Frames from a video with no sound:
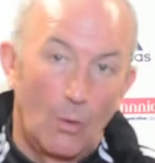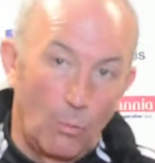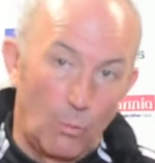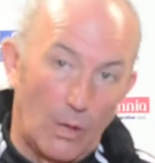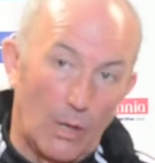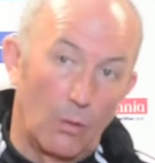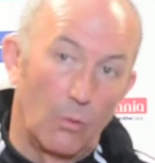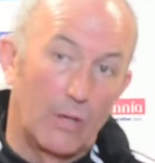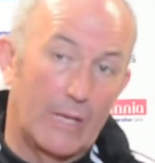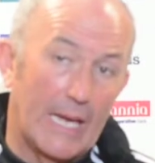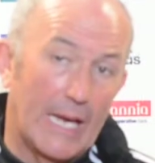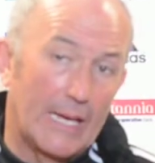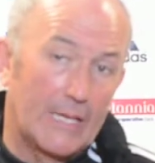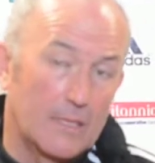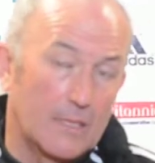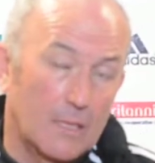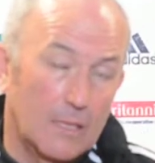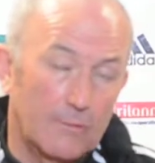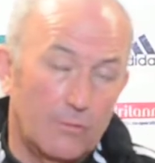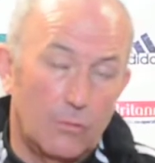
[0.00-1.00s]
Willow again
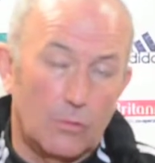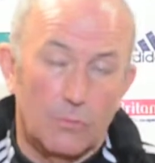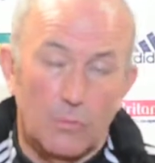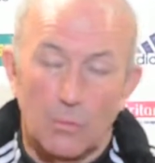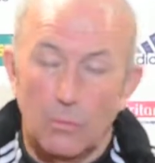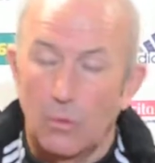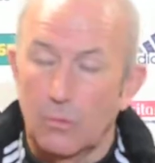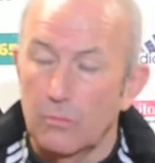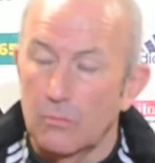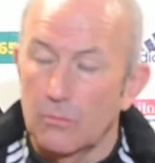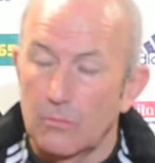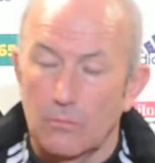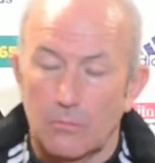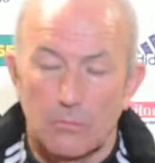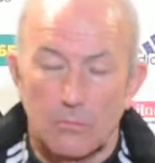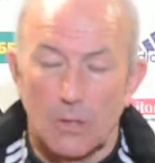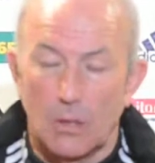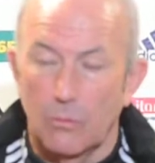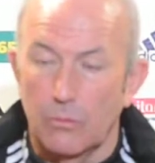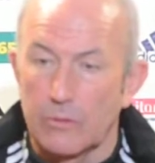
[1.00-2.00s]
is another one we won't
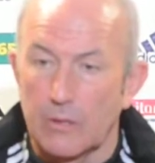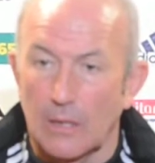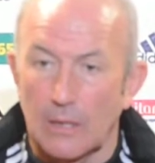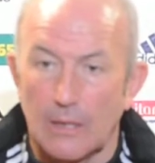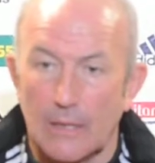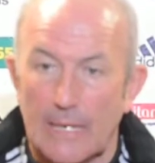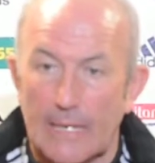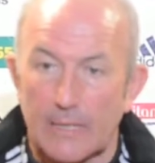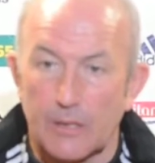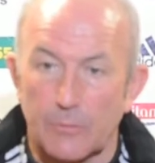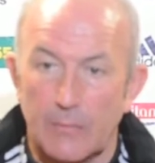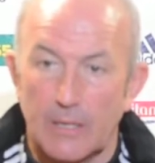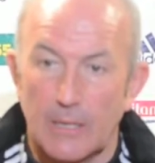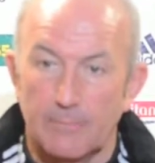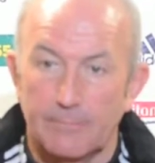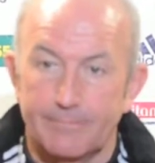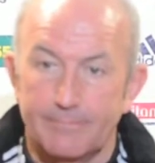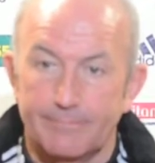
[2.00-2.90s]
know until the last minute.